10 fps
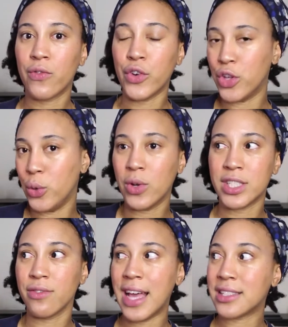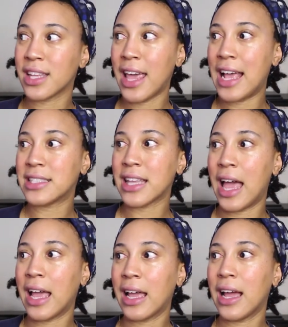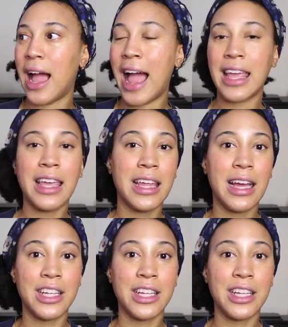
for you? Because if that's the case, like, I can get